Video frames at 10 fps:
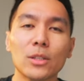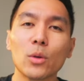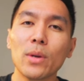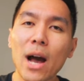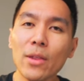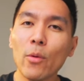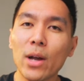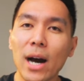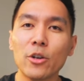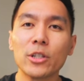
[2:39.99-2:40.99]
So now that we
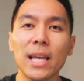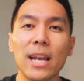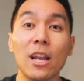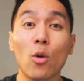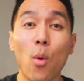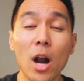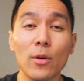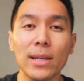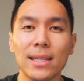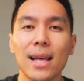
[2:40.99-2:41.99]
understand
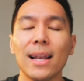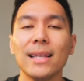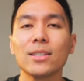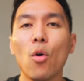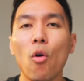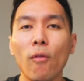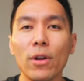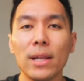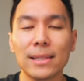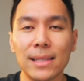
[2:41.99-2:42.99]
inquiries, let's go
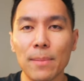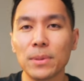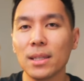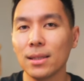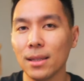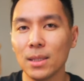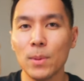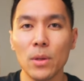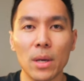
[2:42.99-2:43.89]
over the steps to dispute